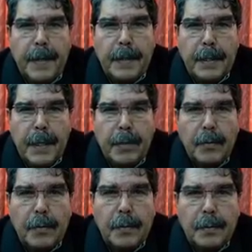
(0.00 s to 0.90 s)
And
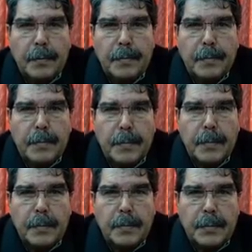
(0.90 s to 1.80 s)
now,
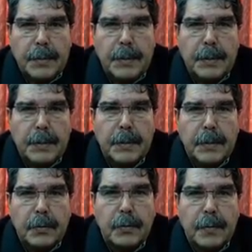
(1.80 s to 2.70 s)
since
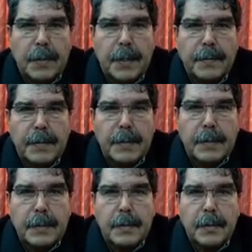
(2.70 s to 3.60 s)

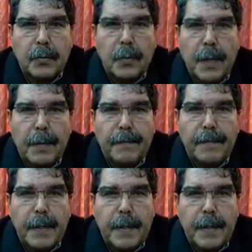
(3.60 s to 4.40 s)
2012,